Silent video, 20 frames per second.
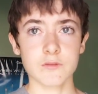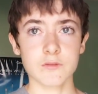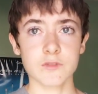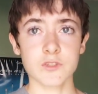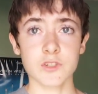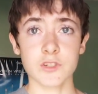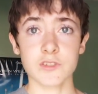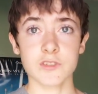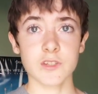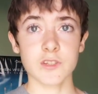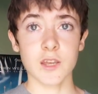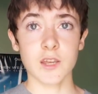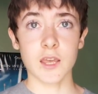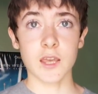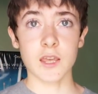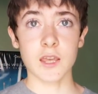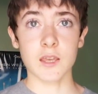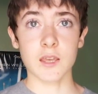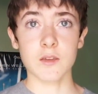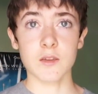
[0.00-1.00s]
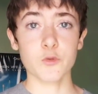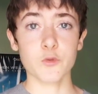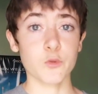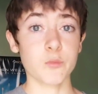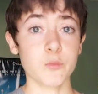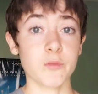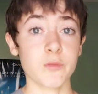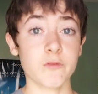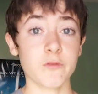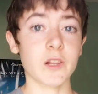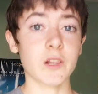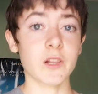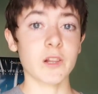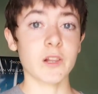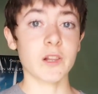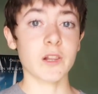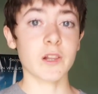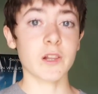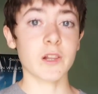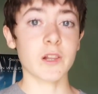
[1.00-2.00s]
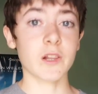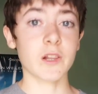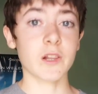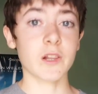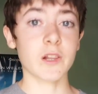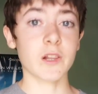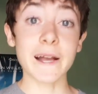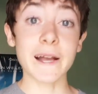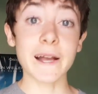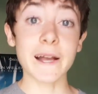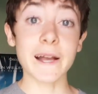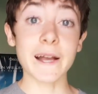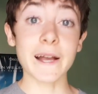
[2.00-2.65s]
just a group of classes that